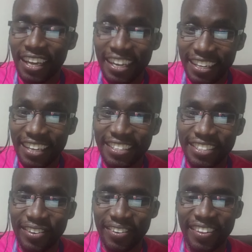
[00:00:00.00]
and that
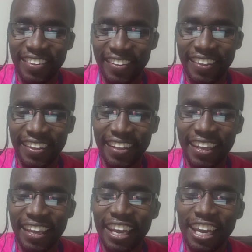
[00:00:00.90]
is all.
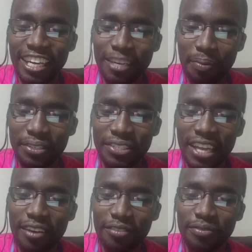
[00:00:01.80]
Edible
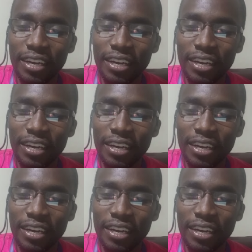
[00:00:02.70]
stuff